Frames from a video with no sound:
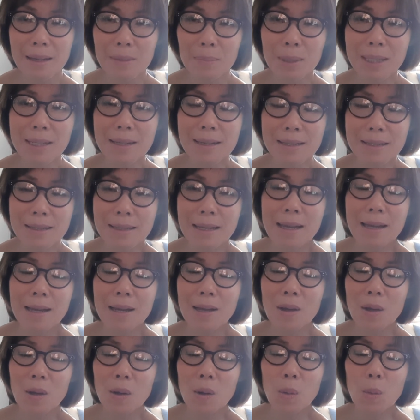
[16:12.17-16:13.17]
because
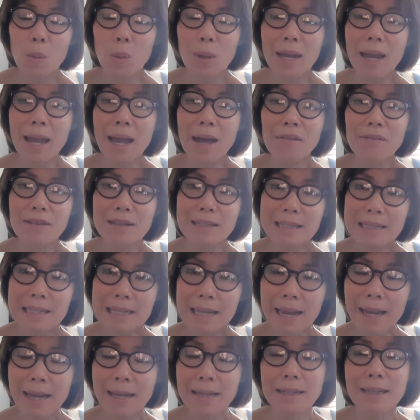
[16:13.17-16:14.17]
we haven't
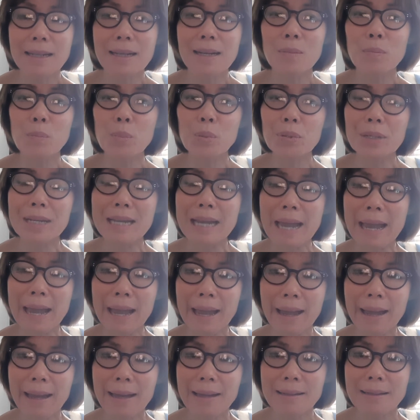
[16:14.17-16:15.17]
yet
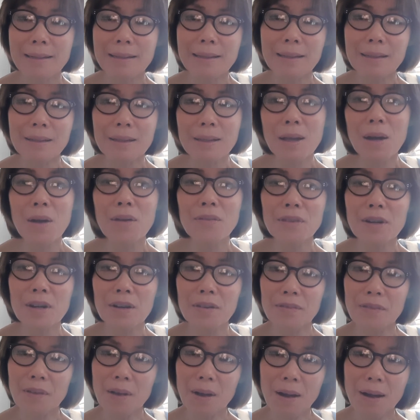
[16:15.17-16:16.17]
comprehend the love
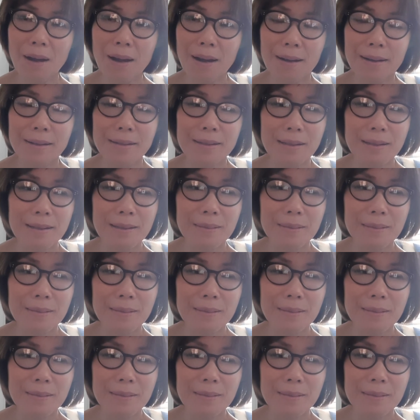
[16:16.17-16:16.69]
of God.